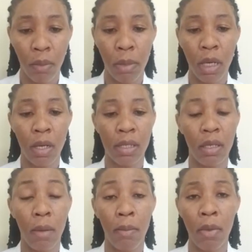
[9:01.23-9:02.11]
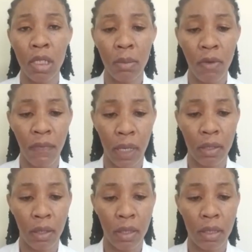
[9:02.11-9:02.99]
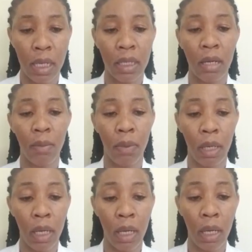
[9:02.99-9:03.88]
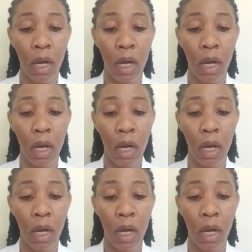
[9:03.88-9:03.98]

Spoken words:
because there are multiple factors that can play